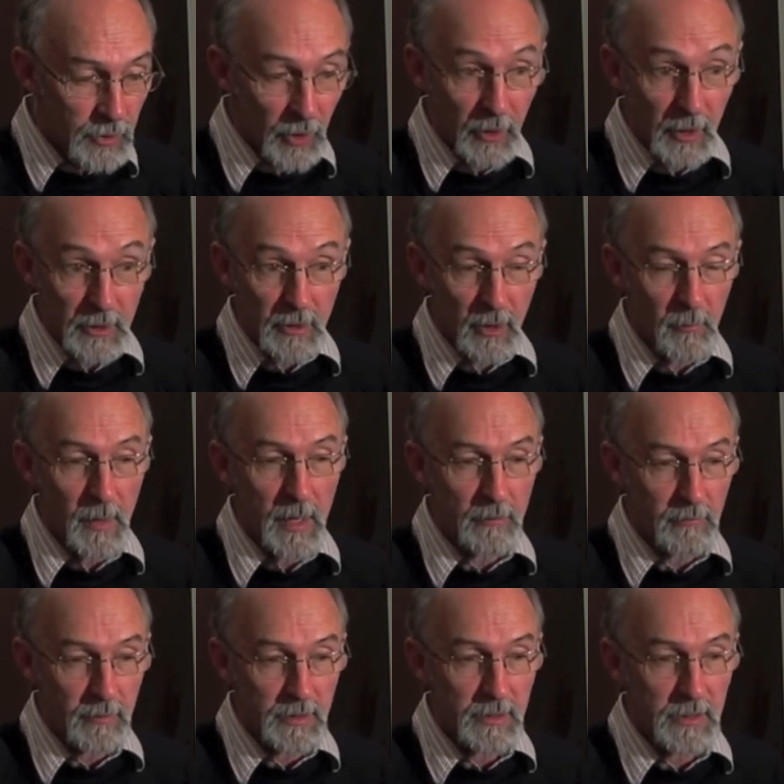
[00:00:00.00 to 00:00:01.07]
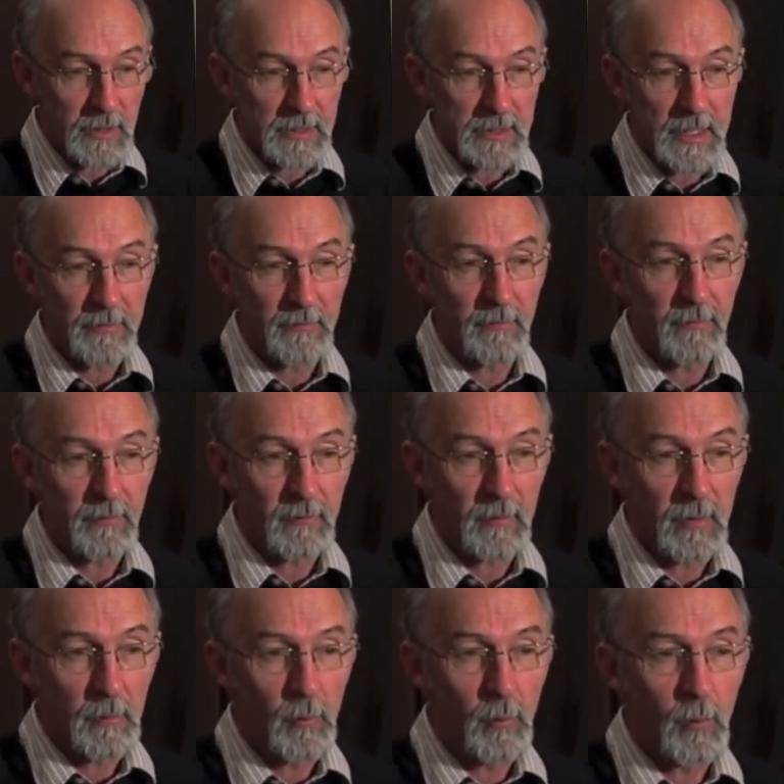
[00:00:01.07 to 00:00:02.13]
in things like mattresses have a
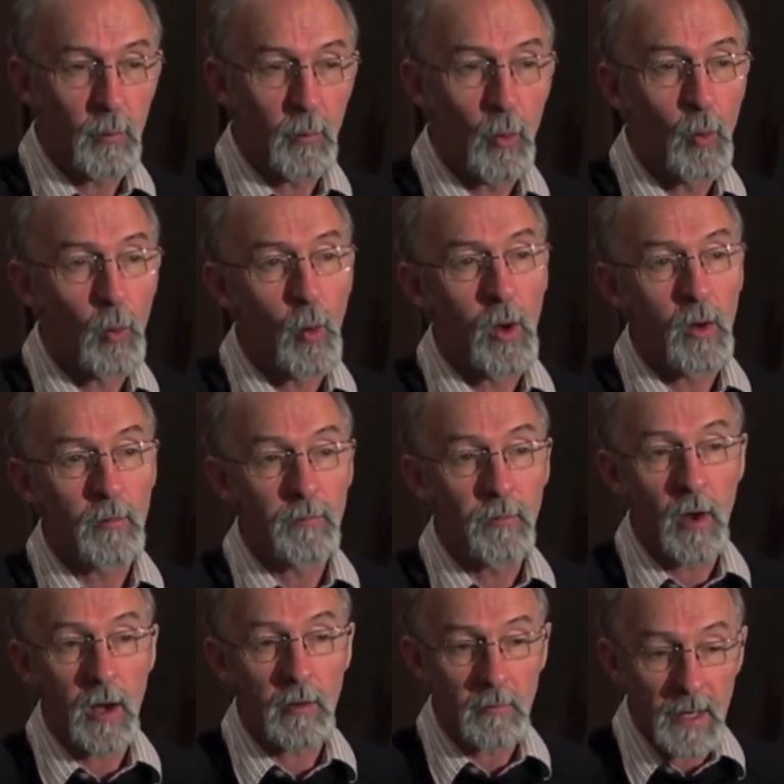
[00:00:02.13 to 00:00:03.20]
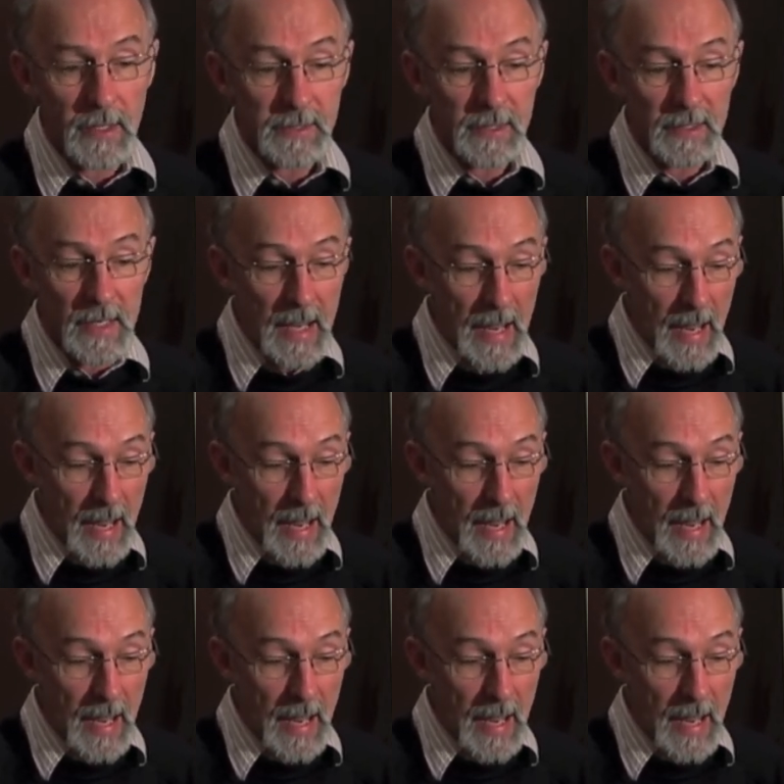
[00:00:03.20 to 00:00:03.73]
very poor fire rating